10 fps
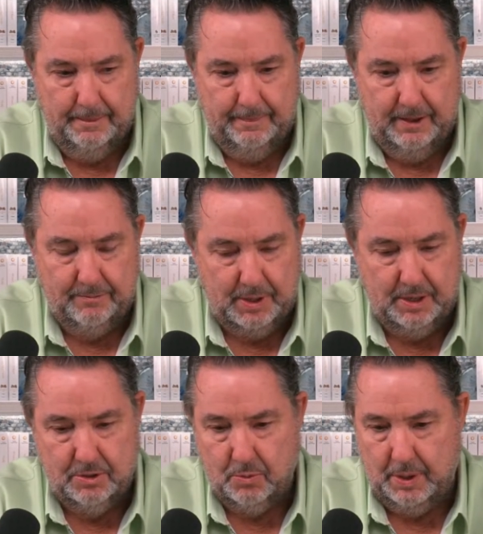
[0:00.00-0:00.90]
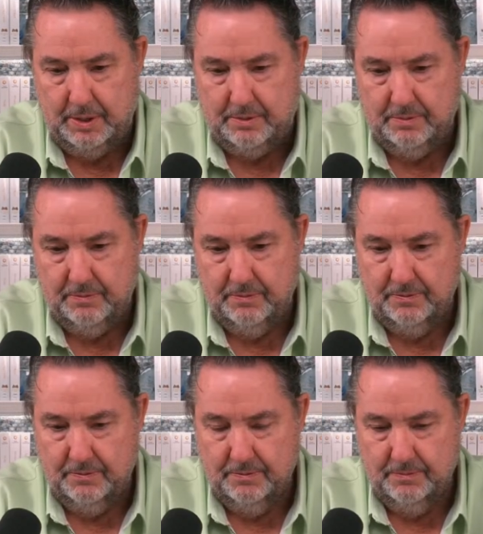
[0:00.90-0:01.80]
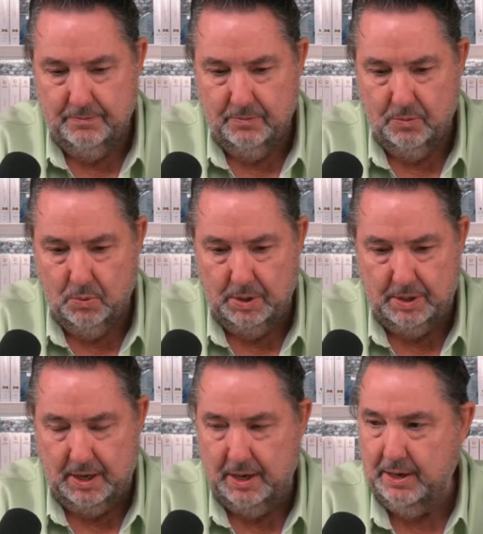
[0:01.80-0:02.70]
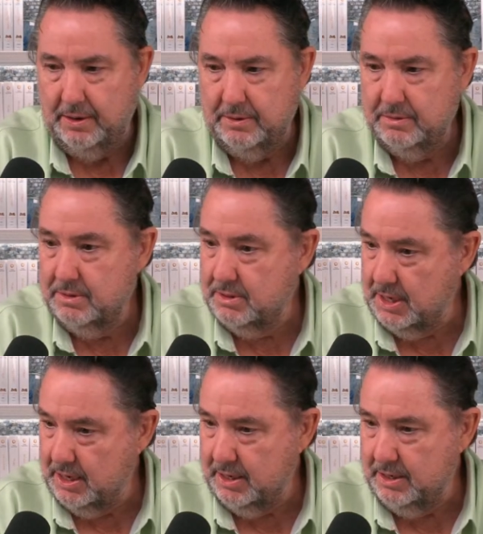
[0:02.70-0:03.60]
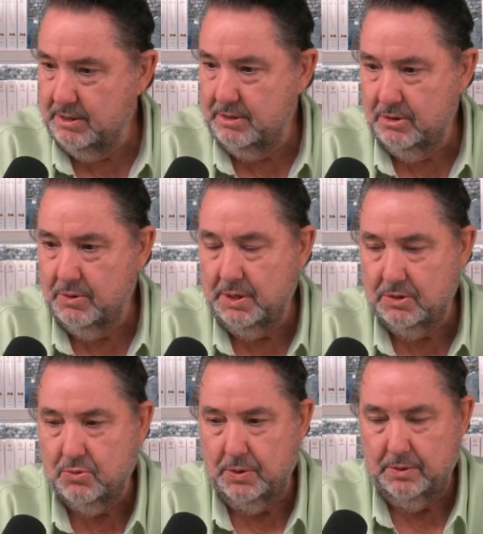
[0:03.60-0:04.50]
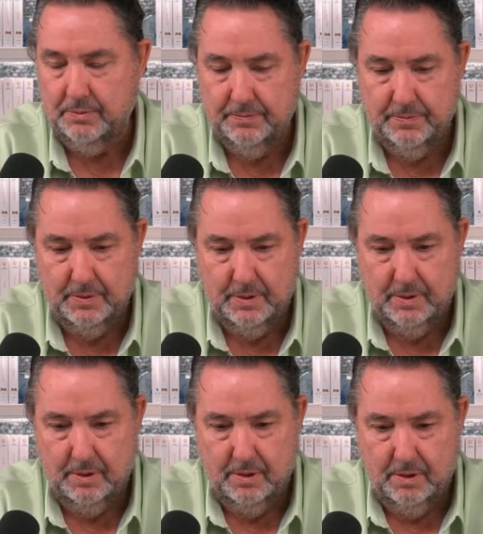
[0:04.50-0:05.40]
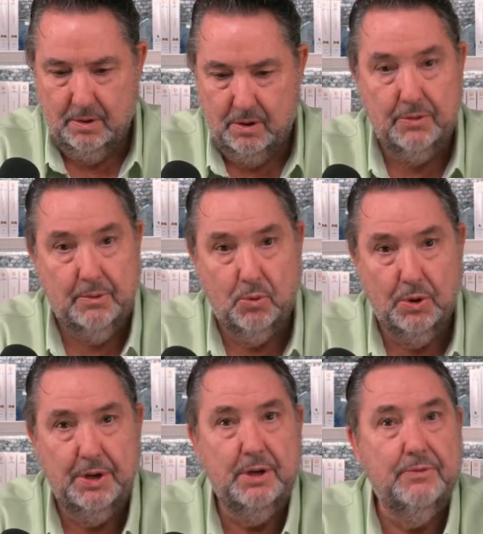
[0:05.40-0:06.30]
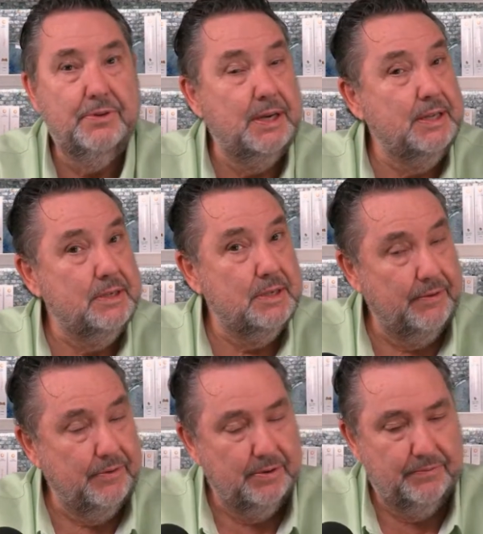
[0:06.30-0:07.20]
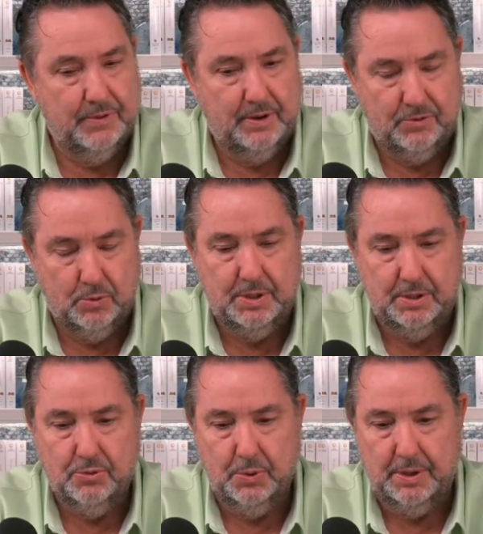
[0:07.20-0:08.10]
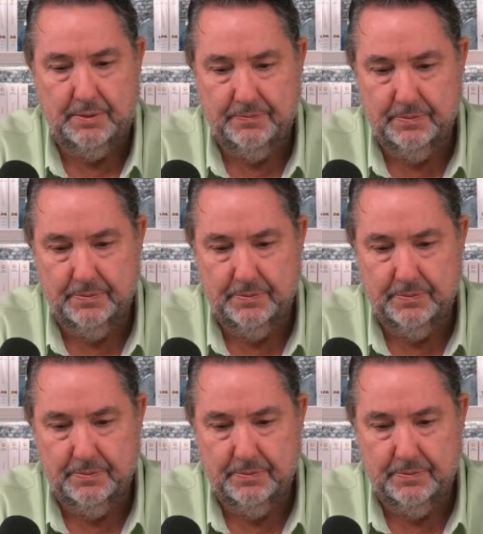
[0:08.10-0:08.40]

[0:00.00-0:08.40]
have begun to write what I said to Israel on the morning of 10/7 of 23,